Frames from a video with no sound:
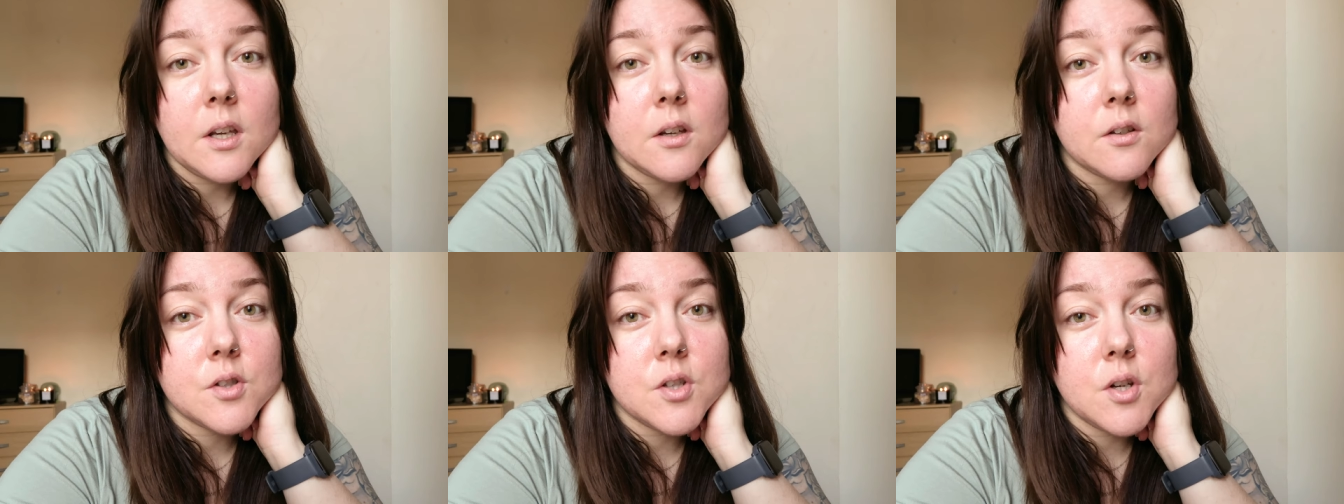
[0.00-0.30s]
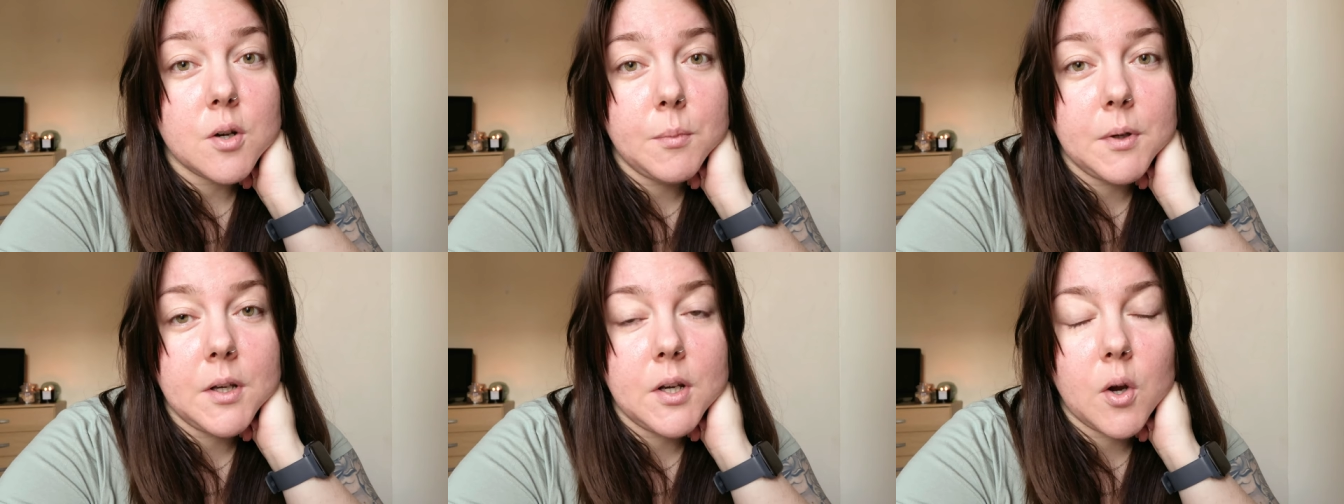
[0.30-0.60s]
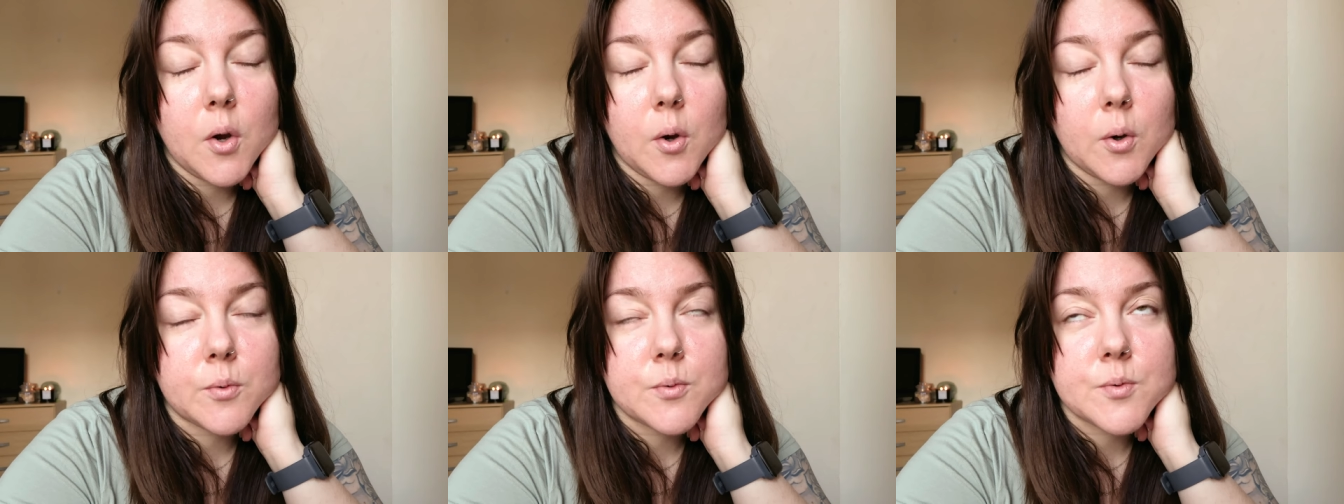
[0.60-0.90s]

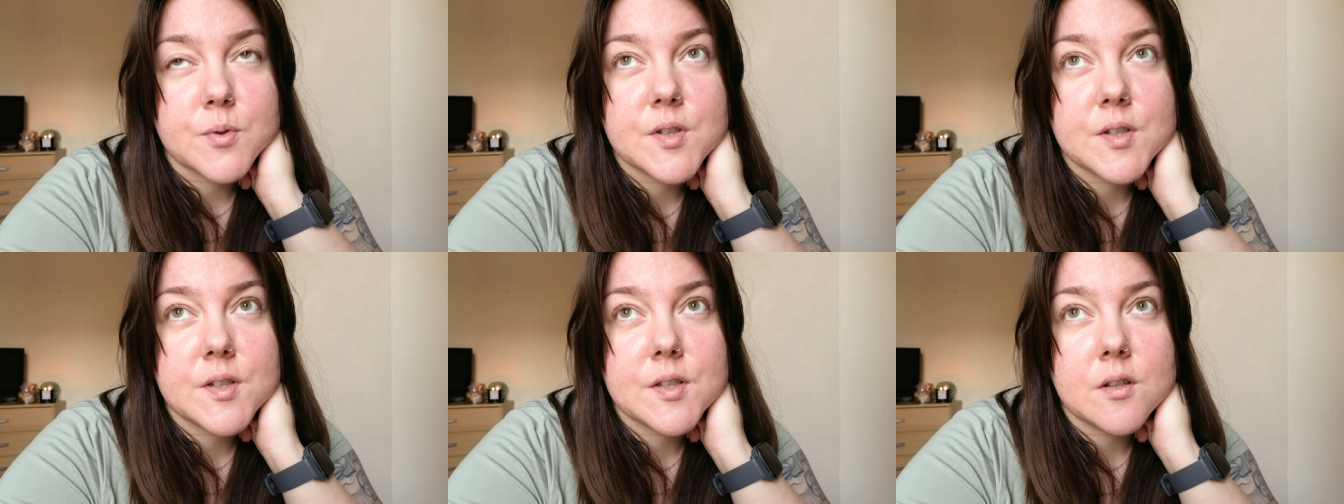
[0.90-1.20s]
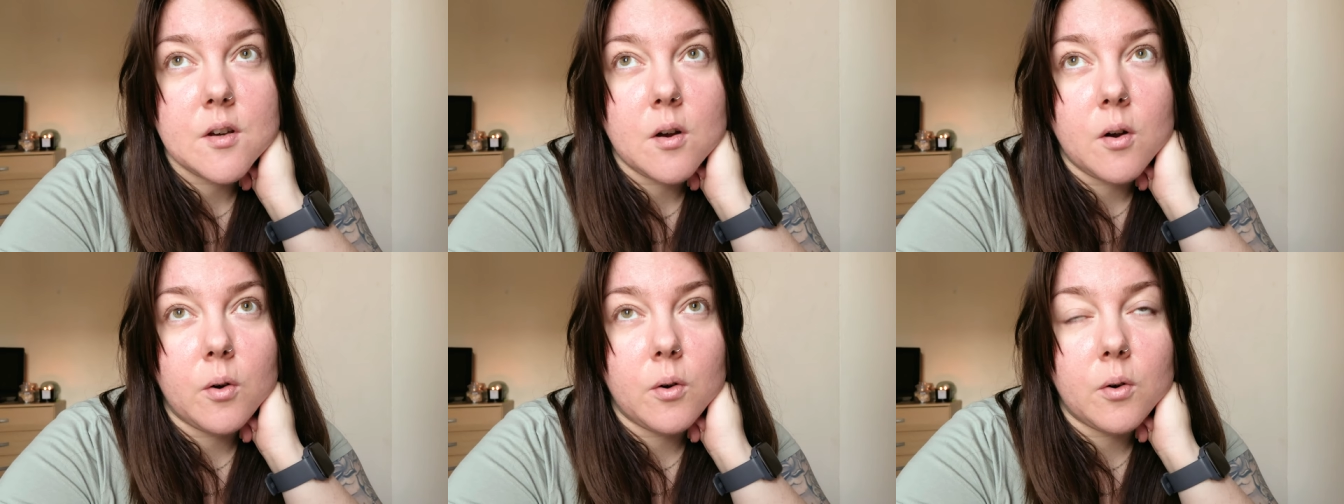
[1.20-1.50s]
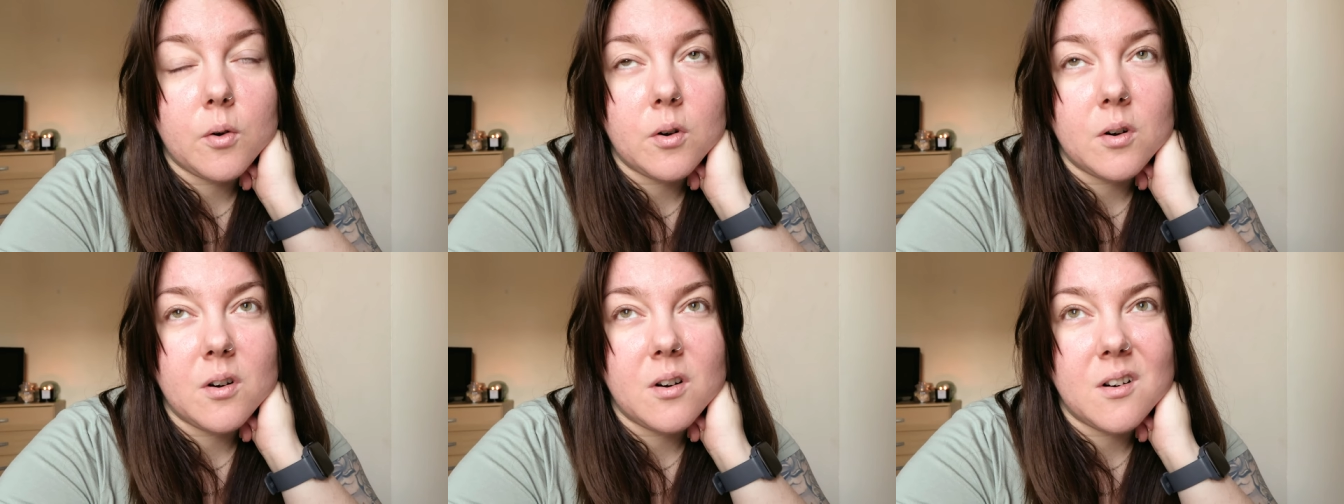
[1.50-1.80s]
Domino's,
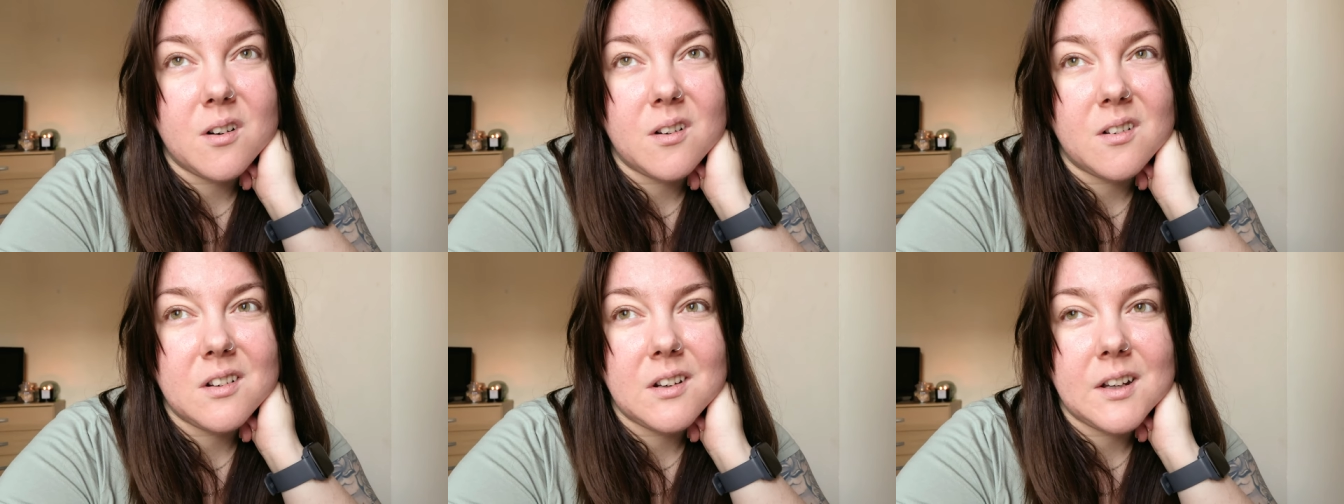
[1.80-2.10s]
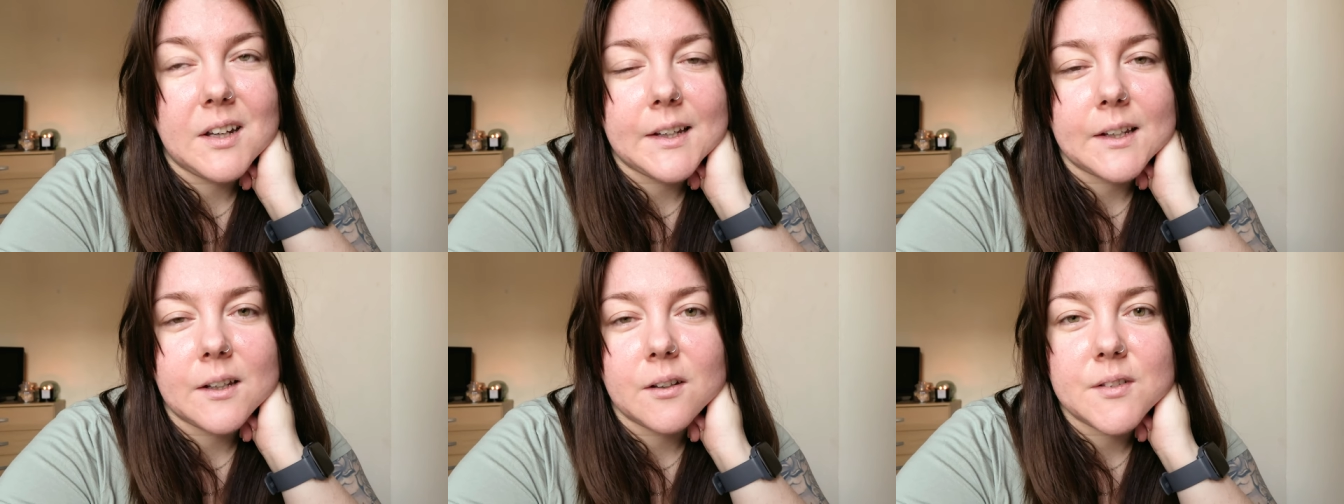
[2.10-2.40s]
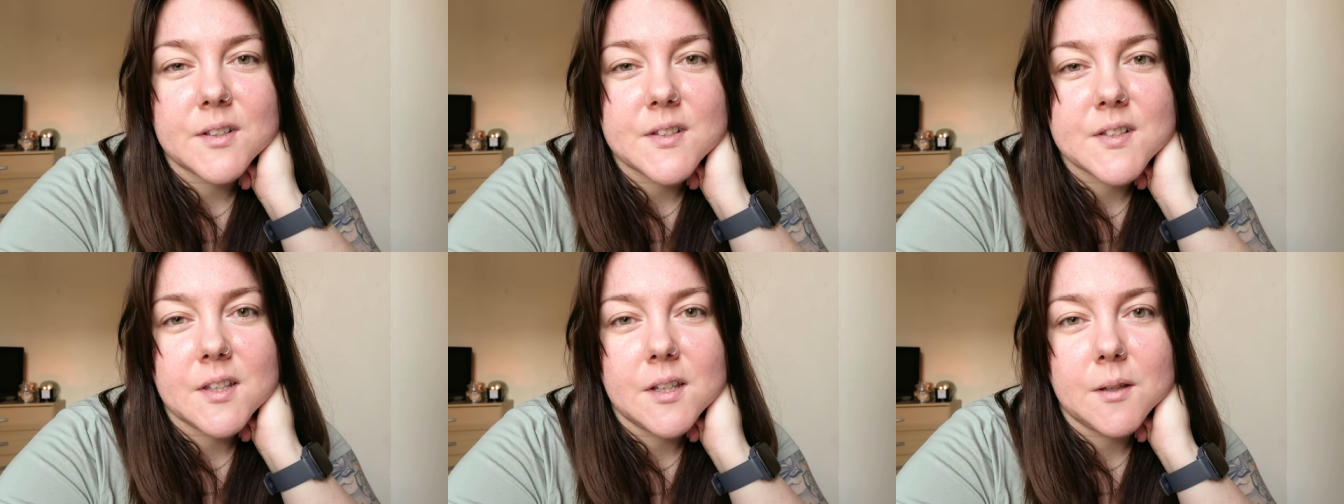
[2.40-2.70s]
or like
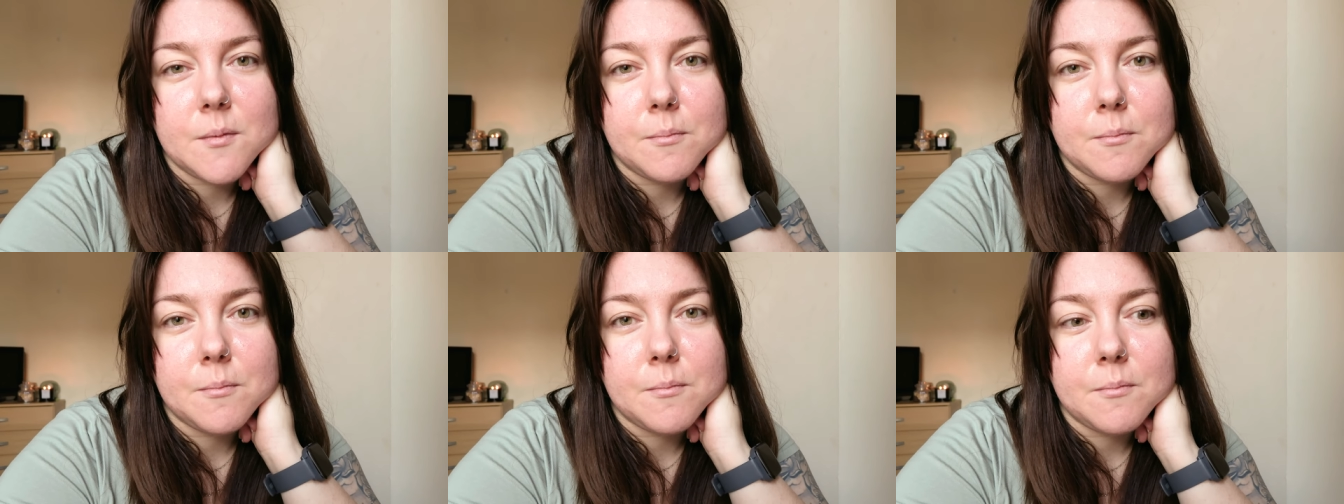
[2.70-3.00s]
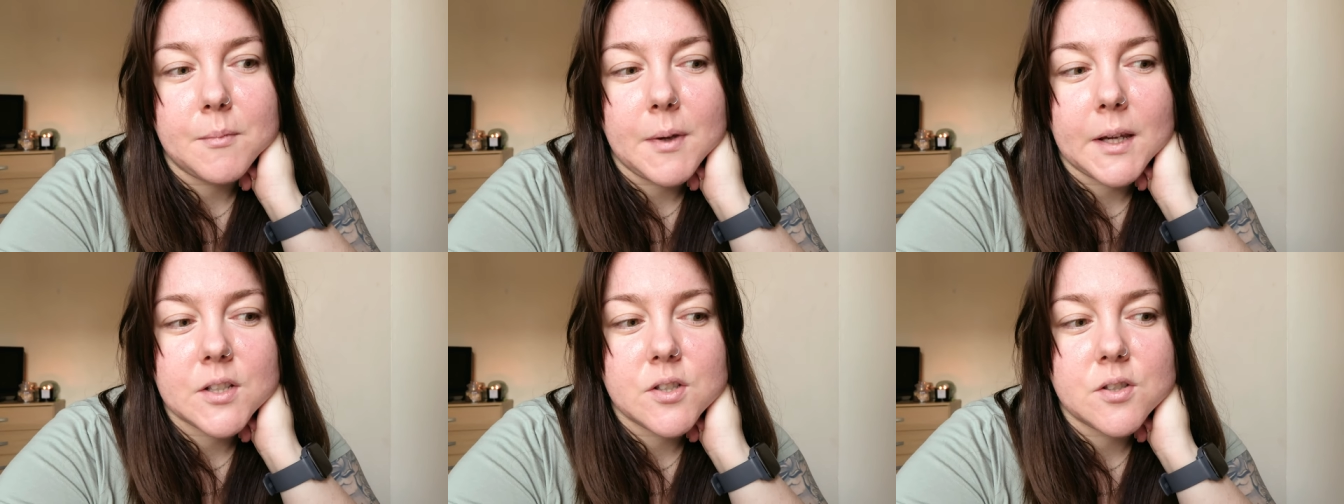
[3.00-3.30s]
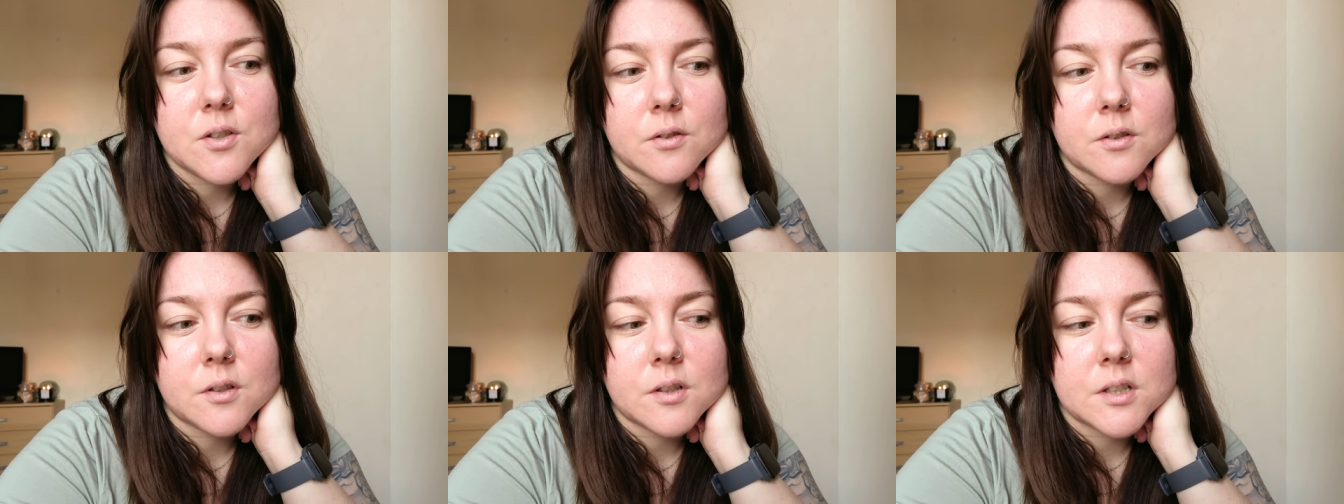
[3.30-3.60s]
obviously
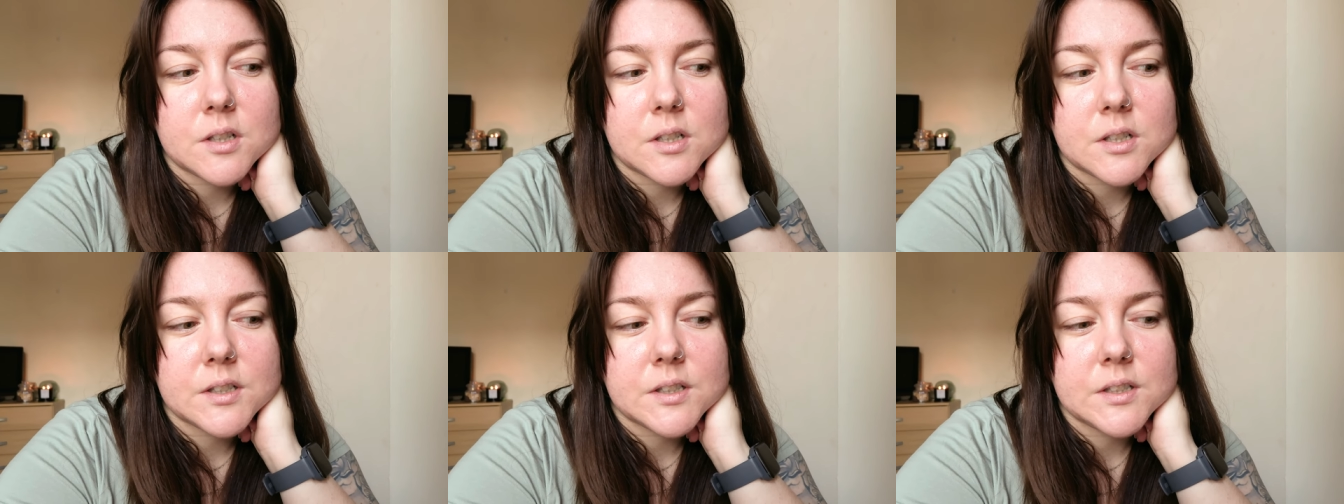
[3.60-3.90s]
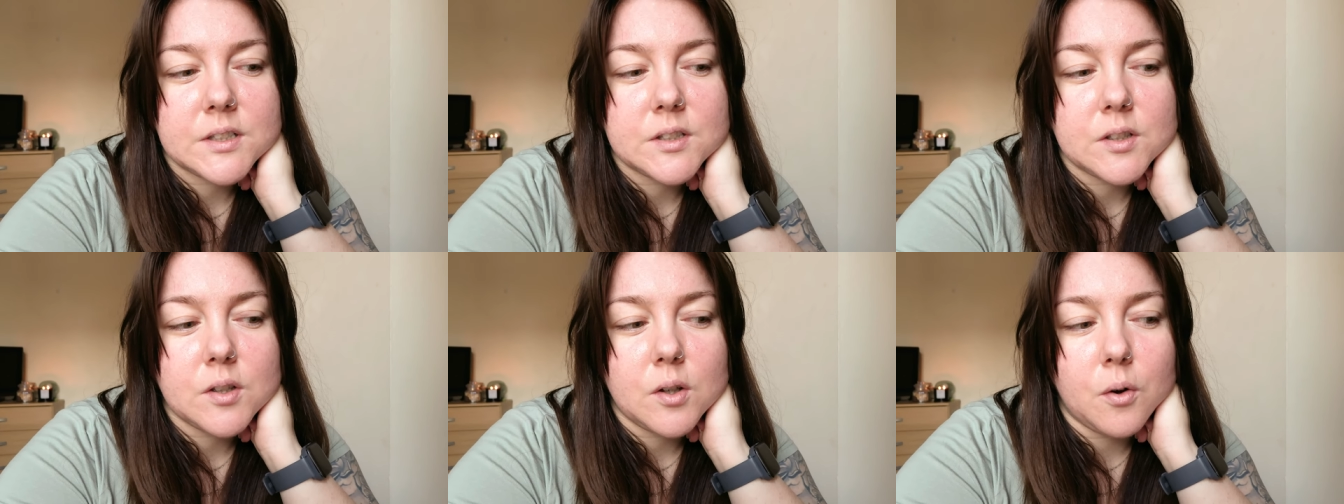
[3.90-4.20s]
McDonald's,